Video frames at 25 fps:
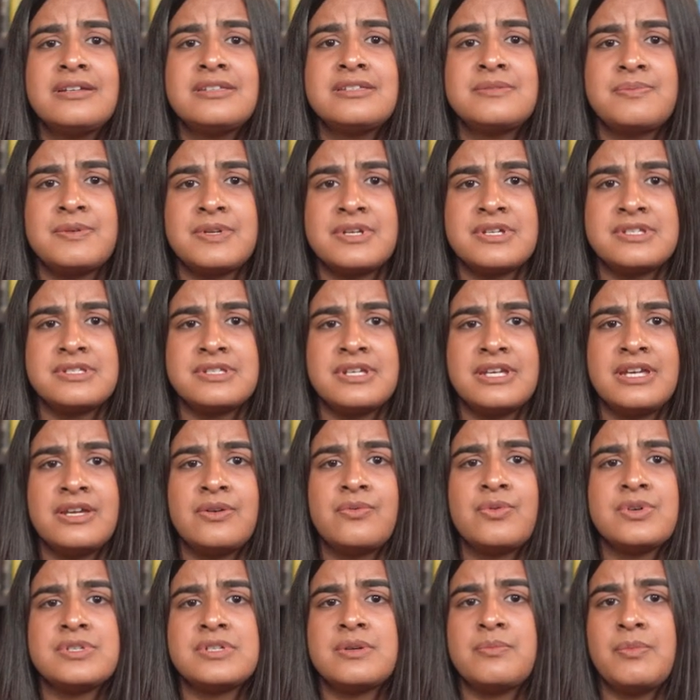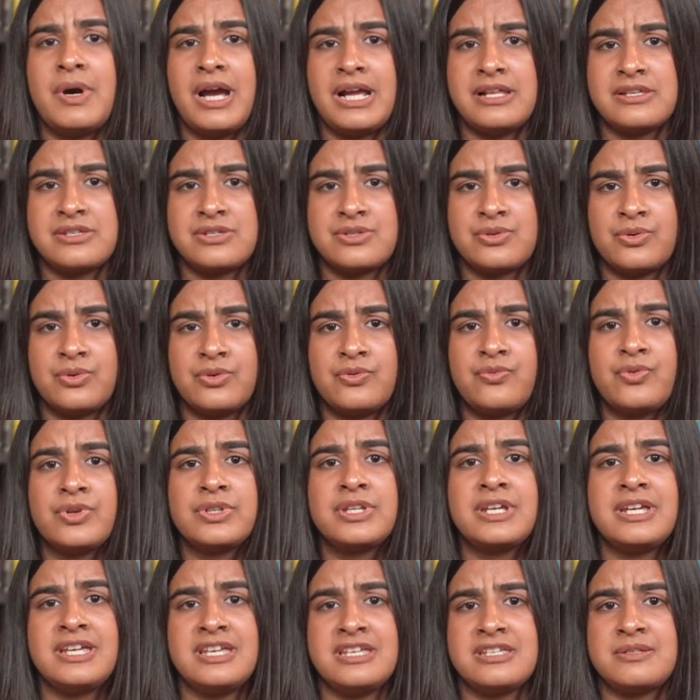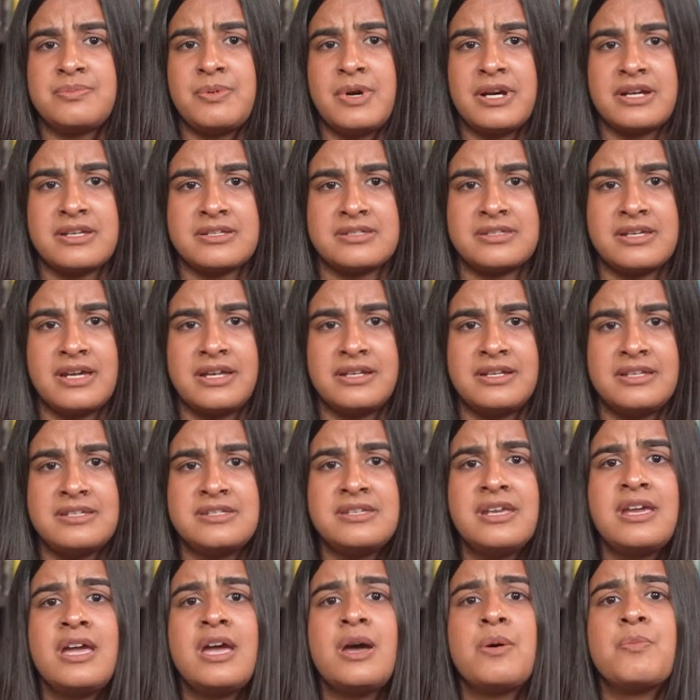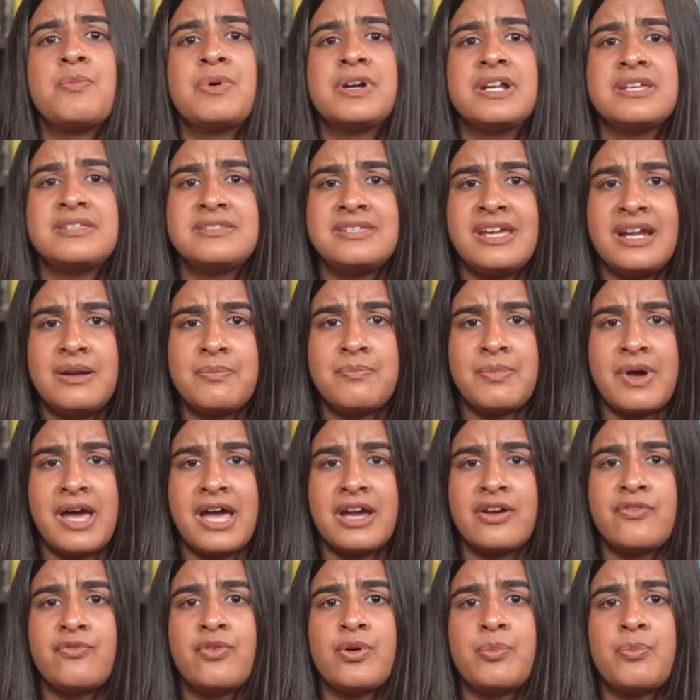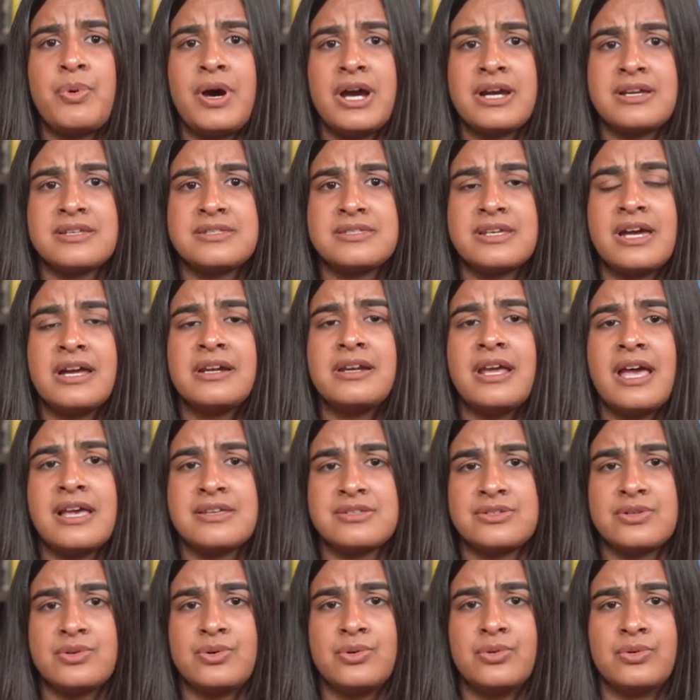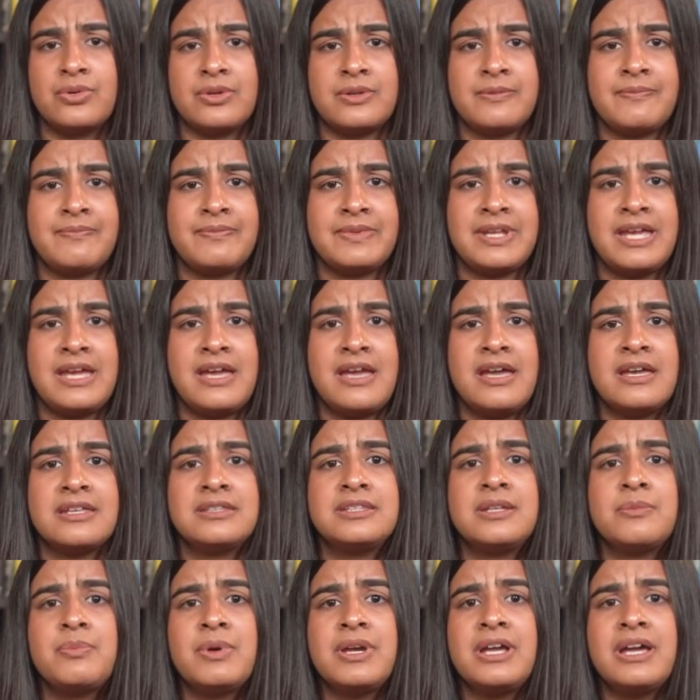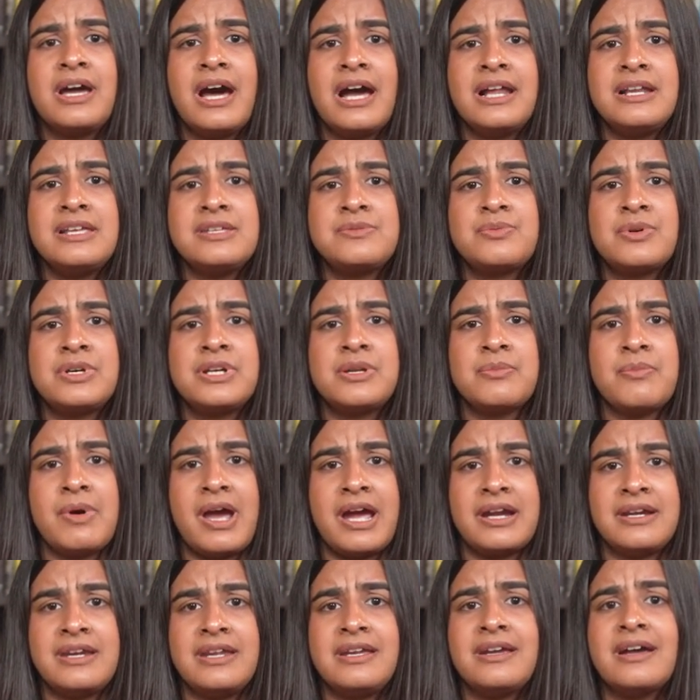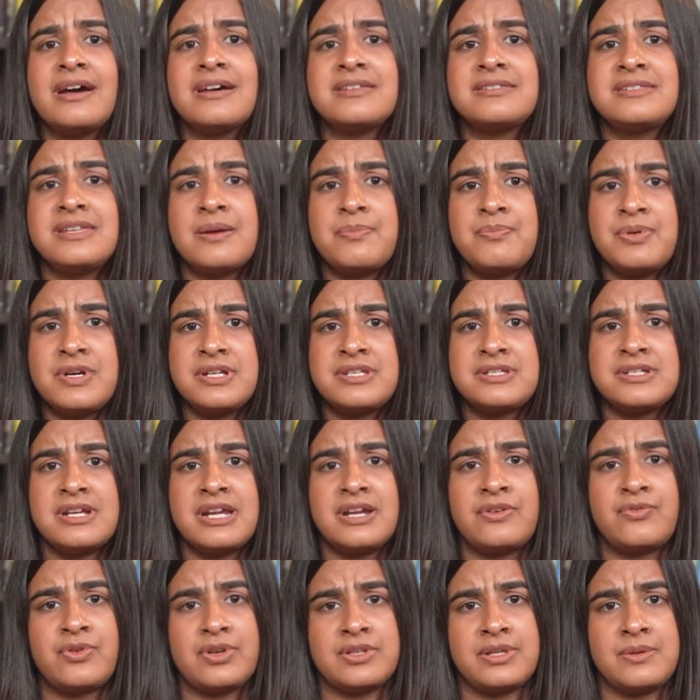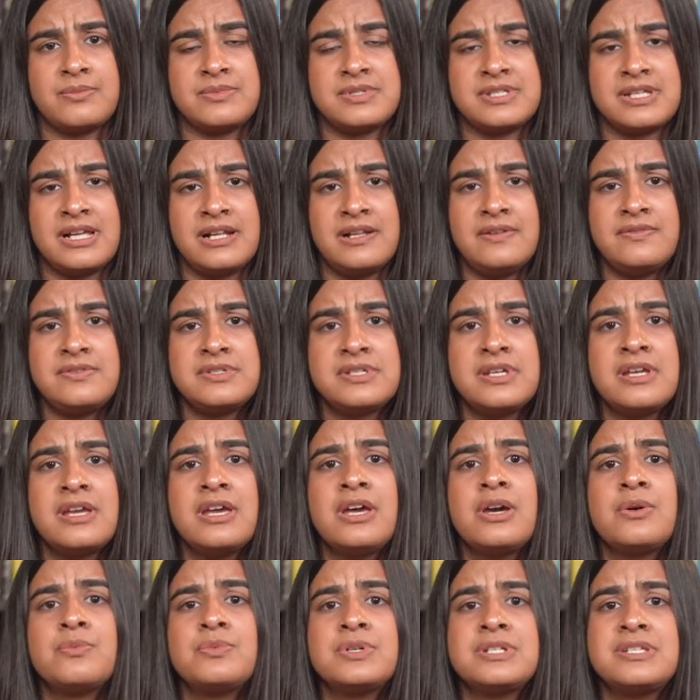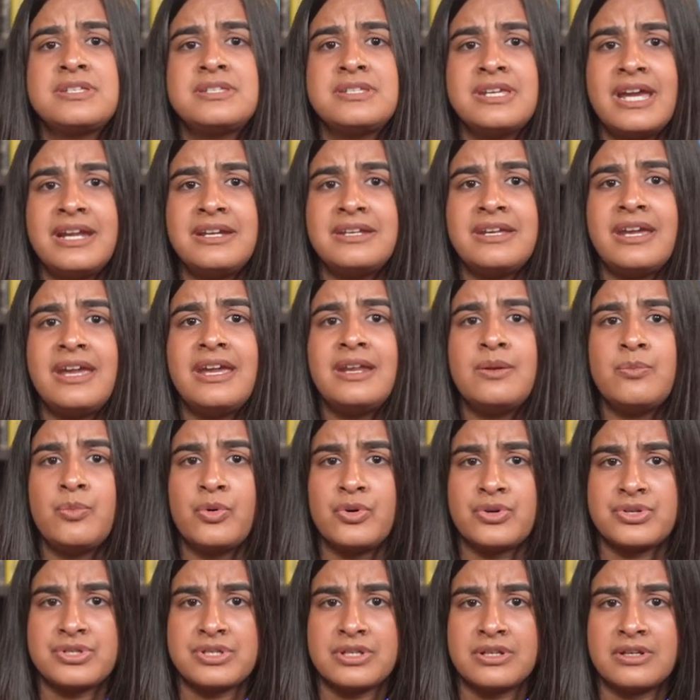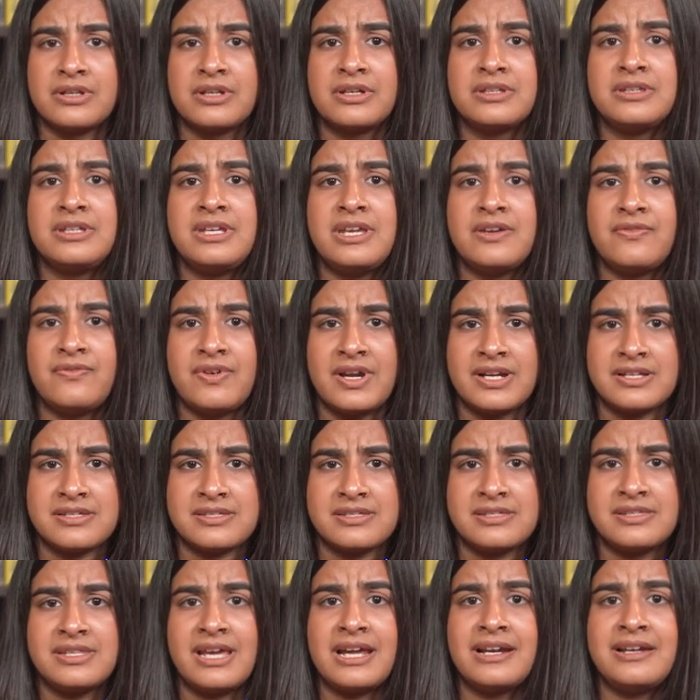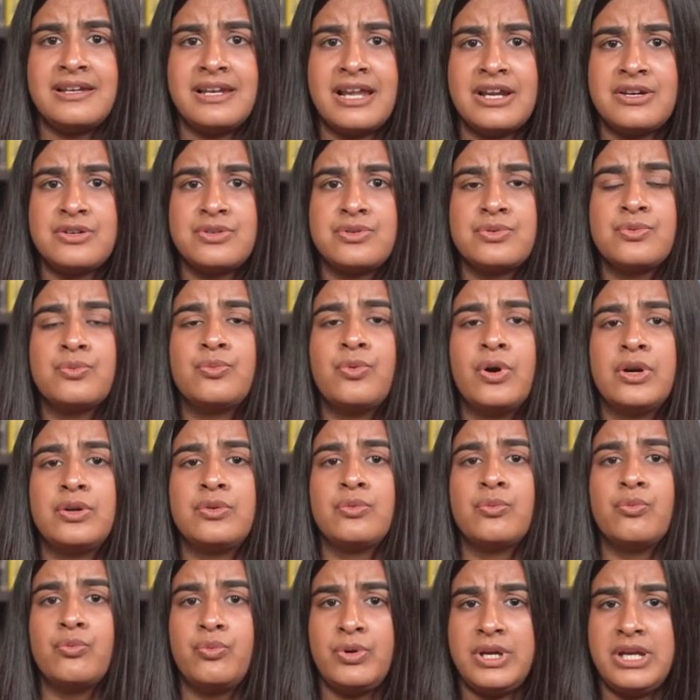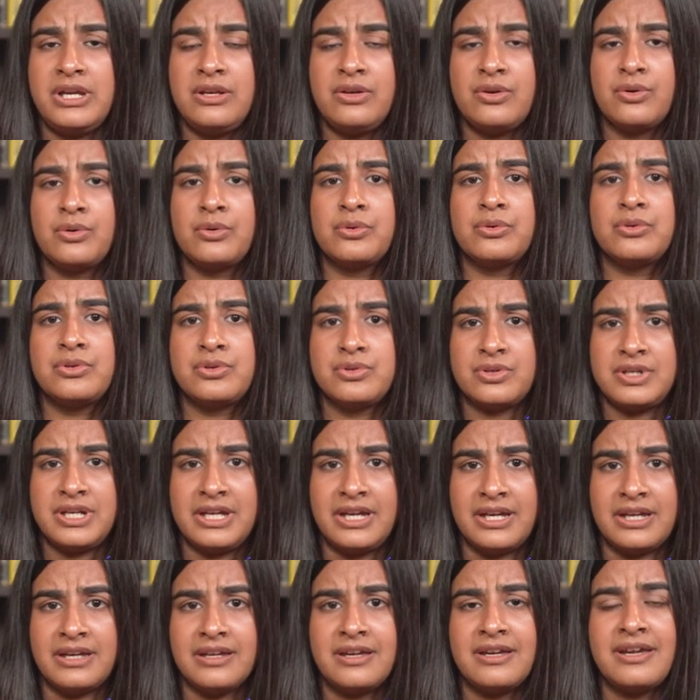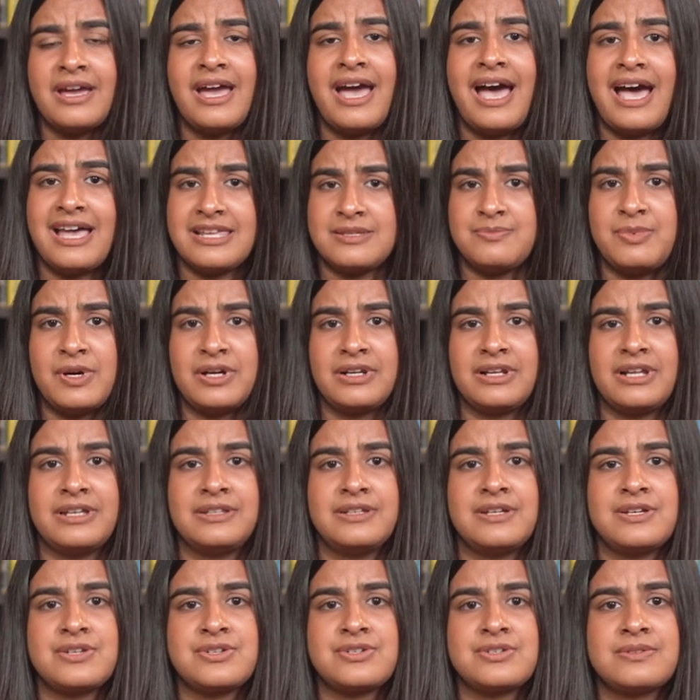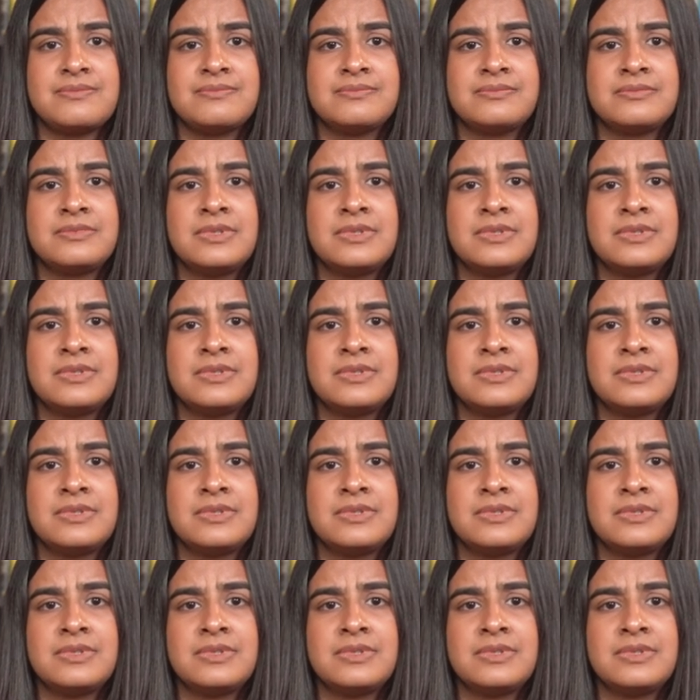conspiracy was a milestone for the East Pakistanis, but a setback for Pakistan as a whole. The Bengalis were demanding a separate state for themselves, which set in motion the events that led to what we know today as Bangladesh.